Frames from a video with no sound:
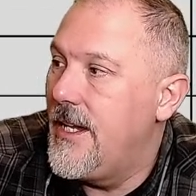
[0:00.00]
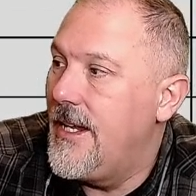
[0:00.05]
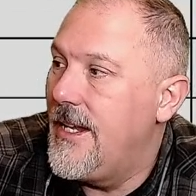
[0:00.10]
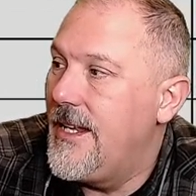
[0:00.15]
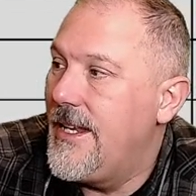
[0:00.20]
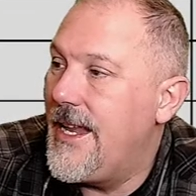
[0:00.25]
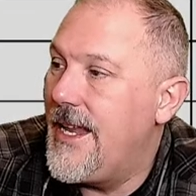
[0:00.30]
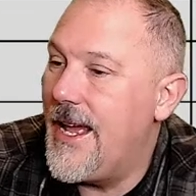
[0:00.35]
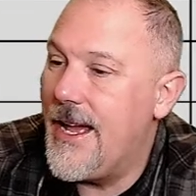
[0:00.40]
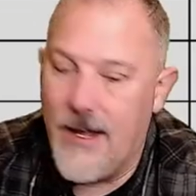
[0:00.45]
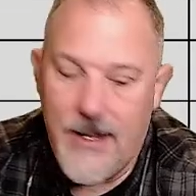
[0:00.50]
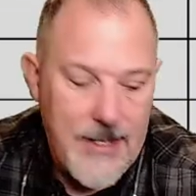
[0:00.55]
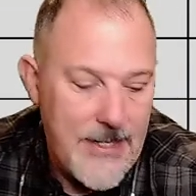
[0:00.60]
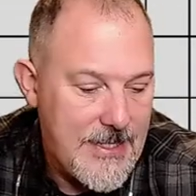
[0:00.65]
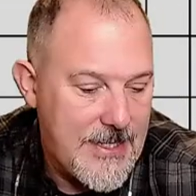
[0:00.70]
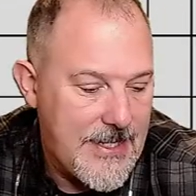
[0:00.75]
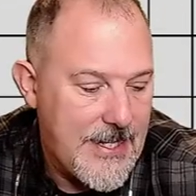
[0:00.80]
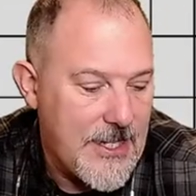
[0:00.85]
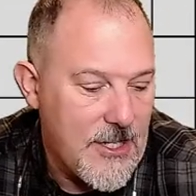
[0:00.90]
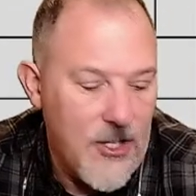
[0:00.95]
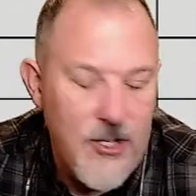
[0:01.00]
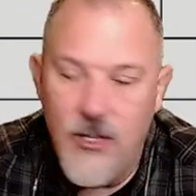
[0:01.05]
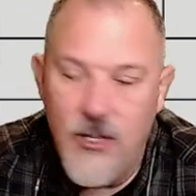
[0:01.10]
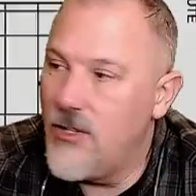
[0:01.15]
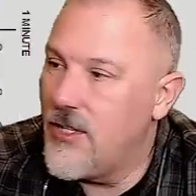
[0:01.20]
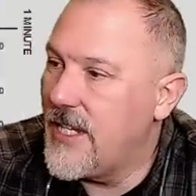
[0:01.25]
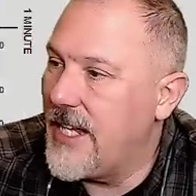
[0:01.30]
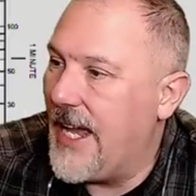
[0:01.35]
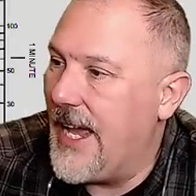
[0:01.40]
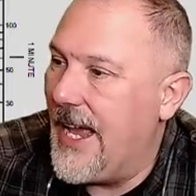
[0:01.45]
Now let's take a
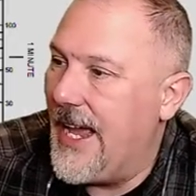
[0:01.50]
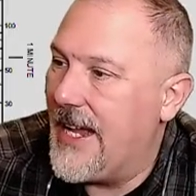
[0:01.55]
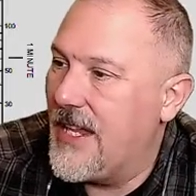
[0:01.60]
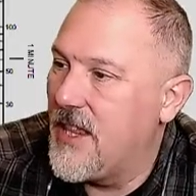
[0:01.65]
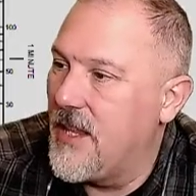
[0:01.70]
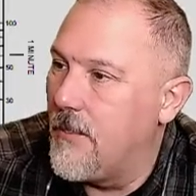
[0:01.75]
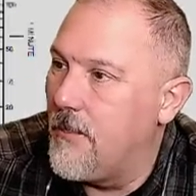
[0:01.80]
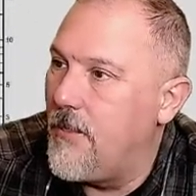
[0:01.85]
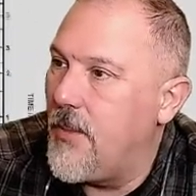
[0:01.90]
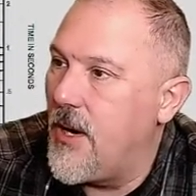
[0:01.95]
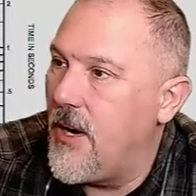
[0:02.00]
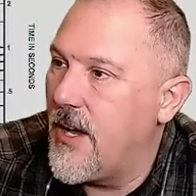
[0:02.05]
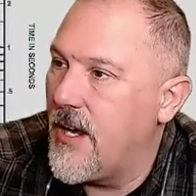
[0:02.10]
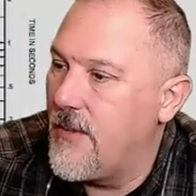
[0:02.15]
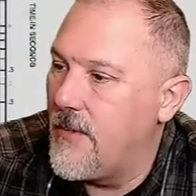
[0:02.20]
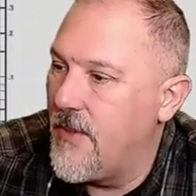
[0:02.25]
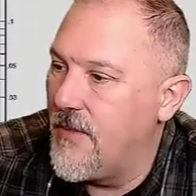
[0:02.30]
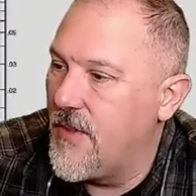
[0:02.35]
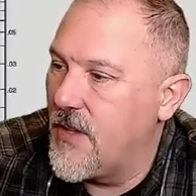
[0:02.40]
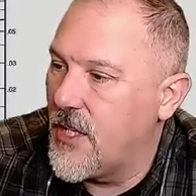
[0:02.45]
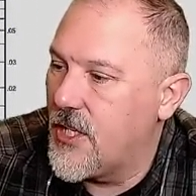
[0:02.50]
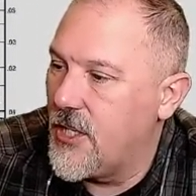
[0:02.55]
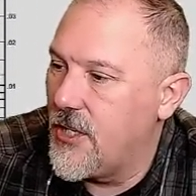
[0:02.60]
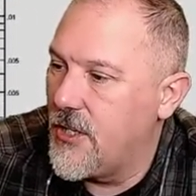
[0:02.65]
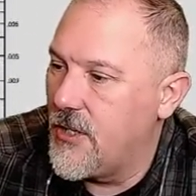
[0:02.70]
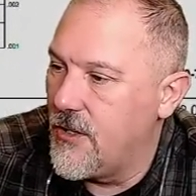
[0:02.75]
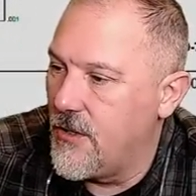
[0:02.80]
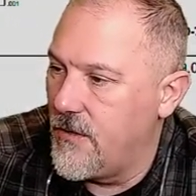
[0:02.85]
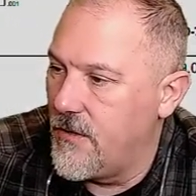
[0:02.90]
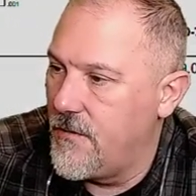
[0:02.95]
look at the bottom of the
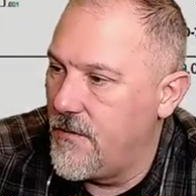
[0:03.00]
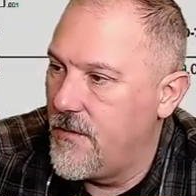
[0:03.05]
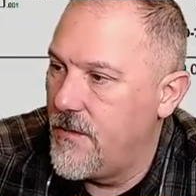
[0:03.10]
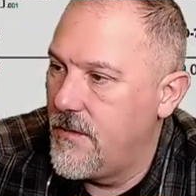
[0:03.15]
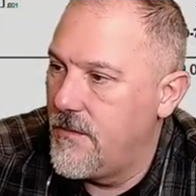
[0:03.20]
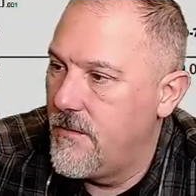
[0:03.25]
curve.